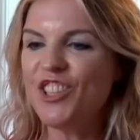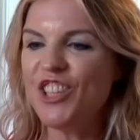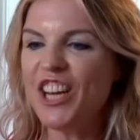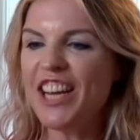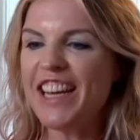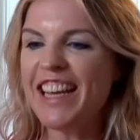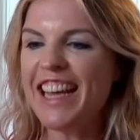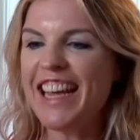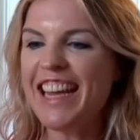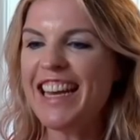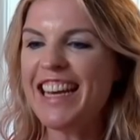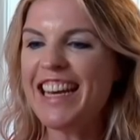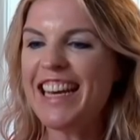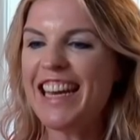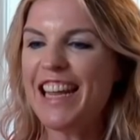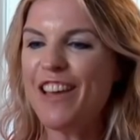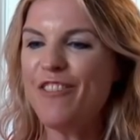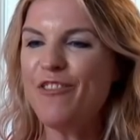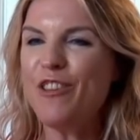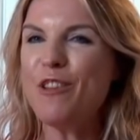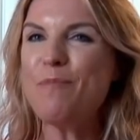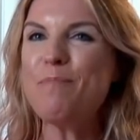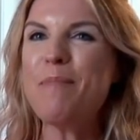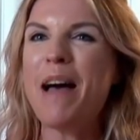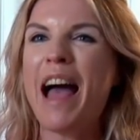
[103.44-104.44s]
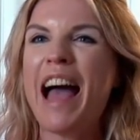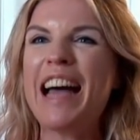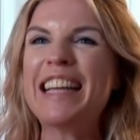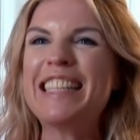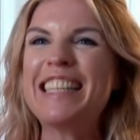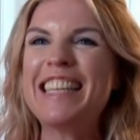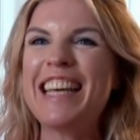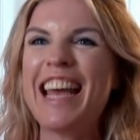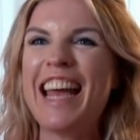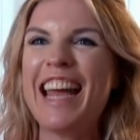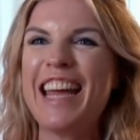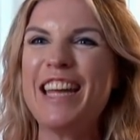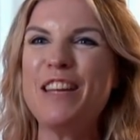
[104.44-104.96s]
Chicken liver
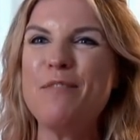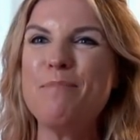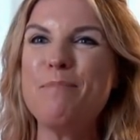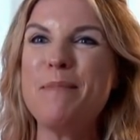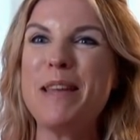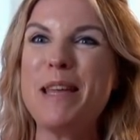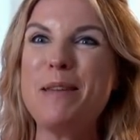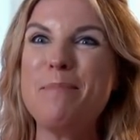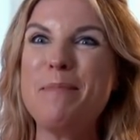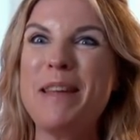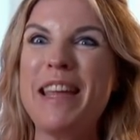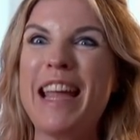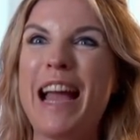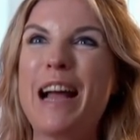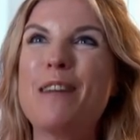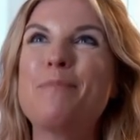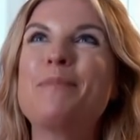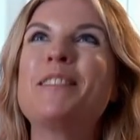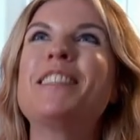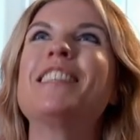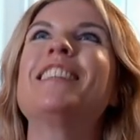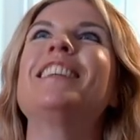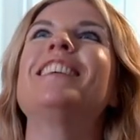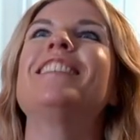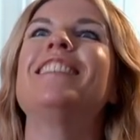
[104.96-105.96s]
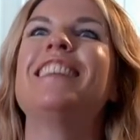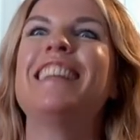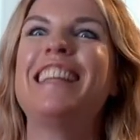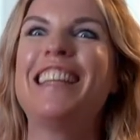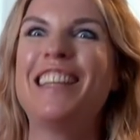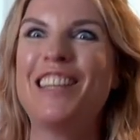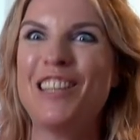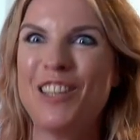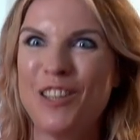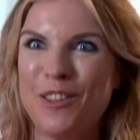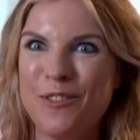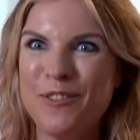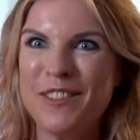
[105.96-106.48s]
pate. Mimi absolutely
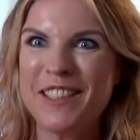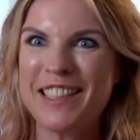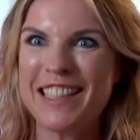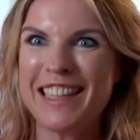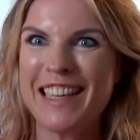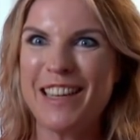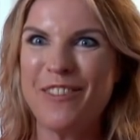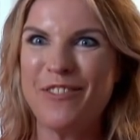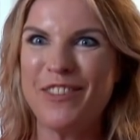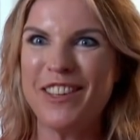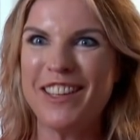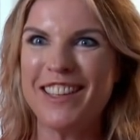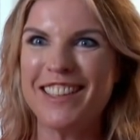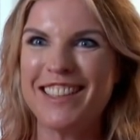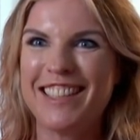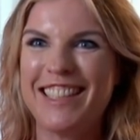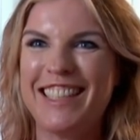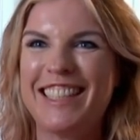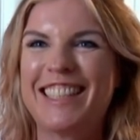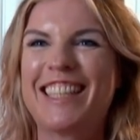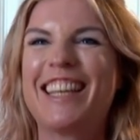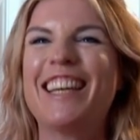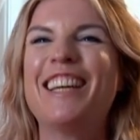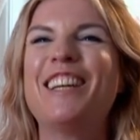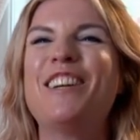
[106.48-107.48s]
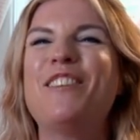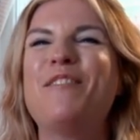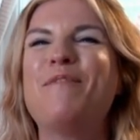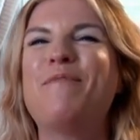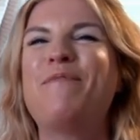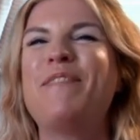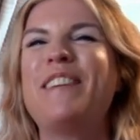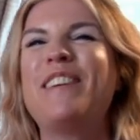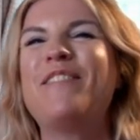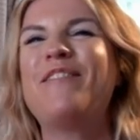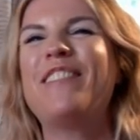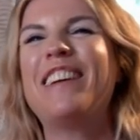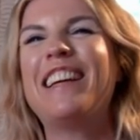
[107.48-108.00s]
loves liver. She's going to
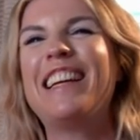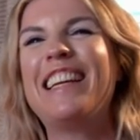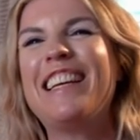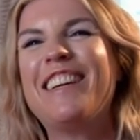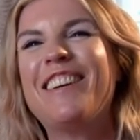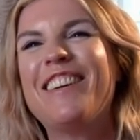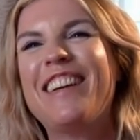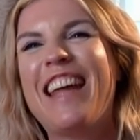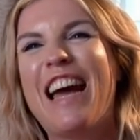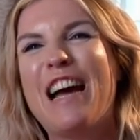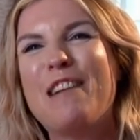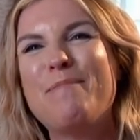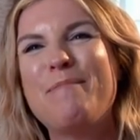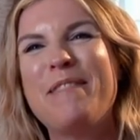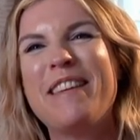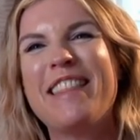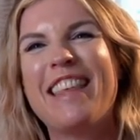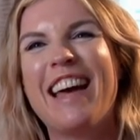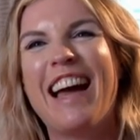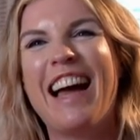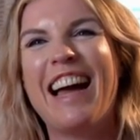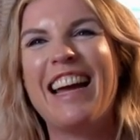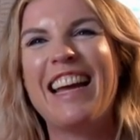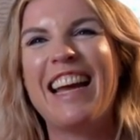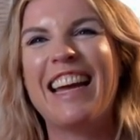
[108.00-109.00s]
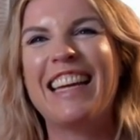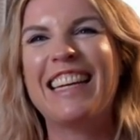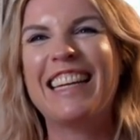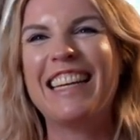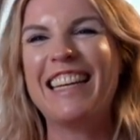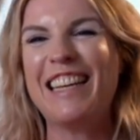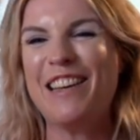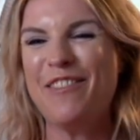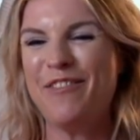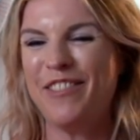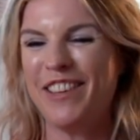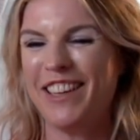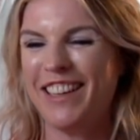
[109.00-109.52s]
be really unhappy that I had
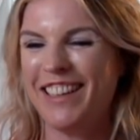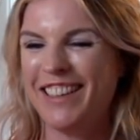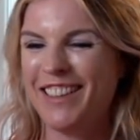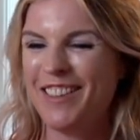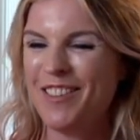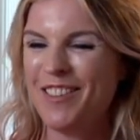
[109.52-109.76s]
liver.